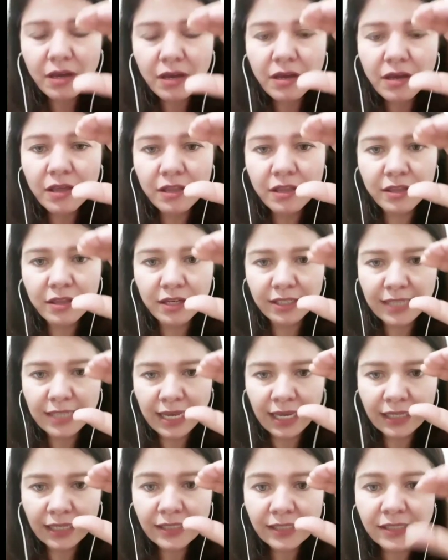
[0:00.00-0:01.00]
the
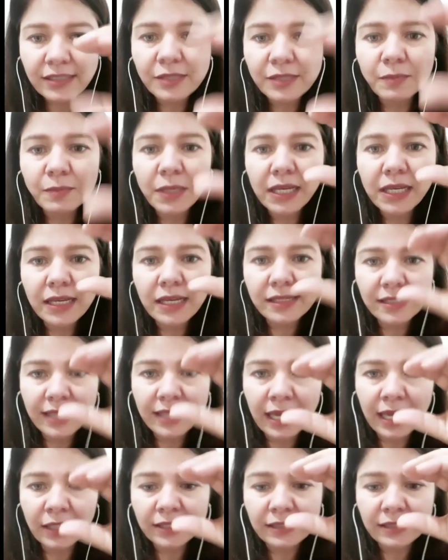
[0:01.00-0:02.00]
texts because
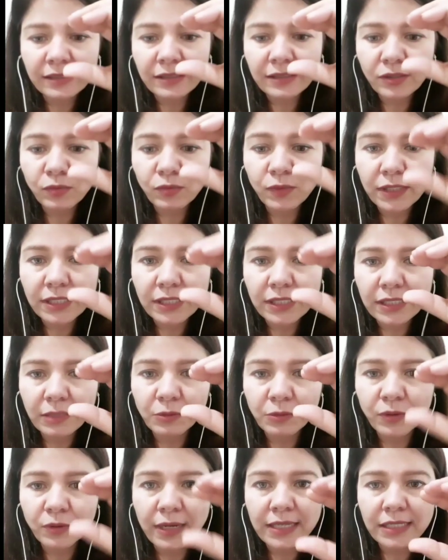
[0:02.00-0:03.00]
that's what
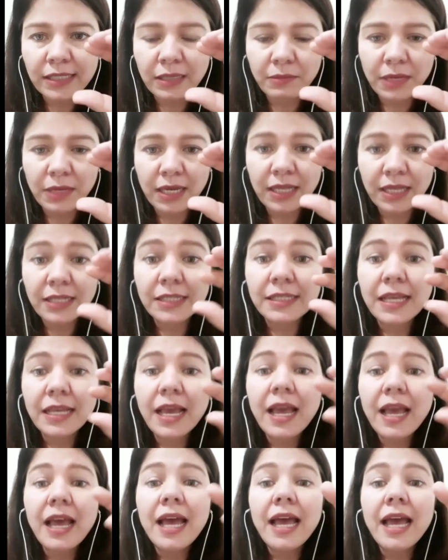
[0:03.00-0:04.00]
summarizing means.
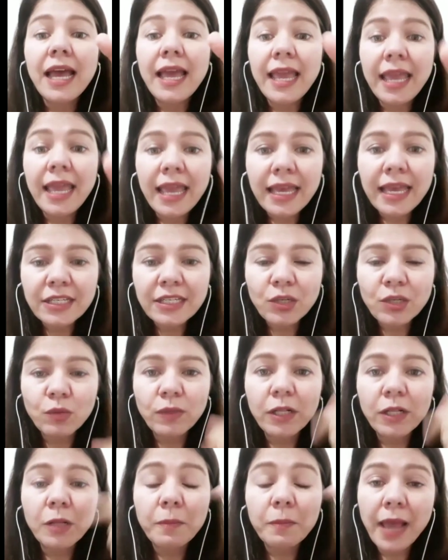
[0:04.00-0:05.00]
And you
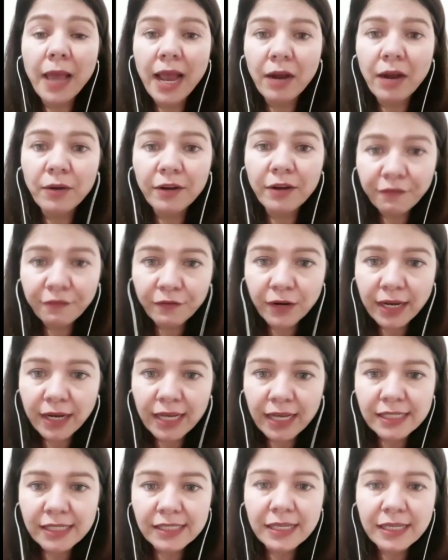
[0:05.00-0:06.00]
will
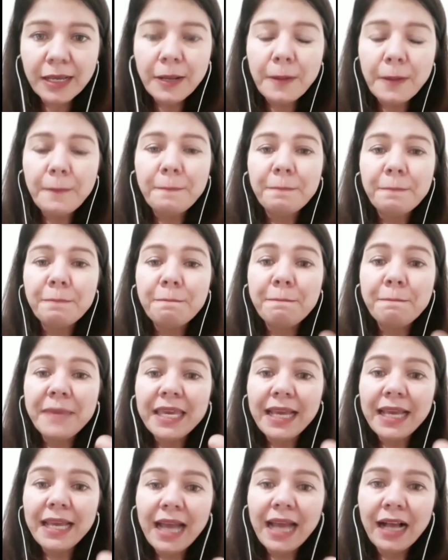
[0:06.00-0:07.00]
paraphrase
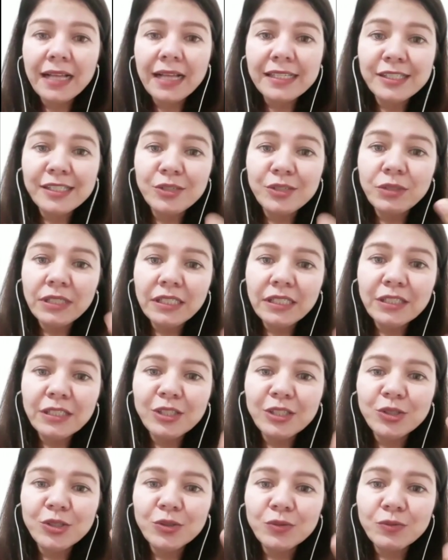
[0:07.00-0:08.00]
because you
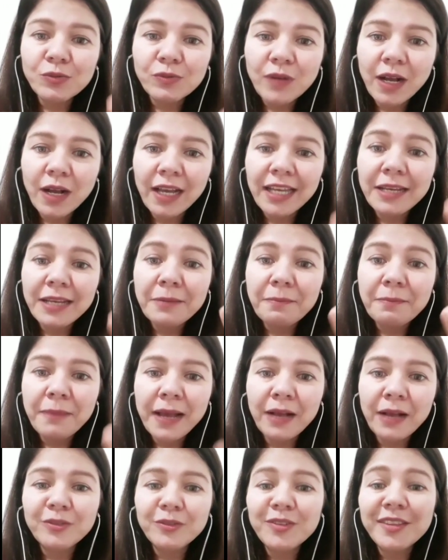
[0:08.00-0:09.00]
need to write
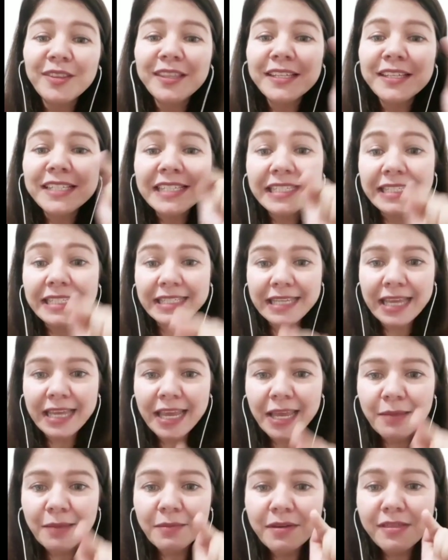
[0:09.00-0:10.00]
about the
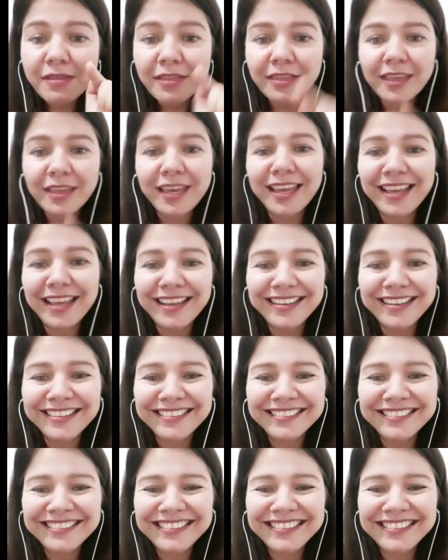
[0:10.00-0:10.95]
same thing.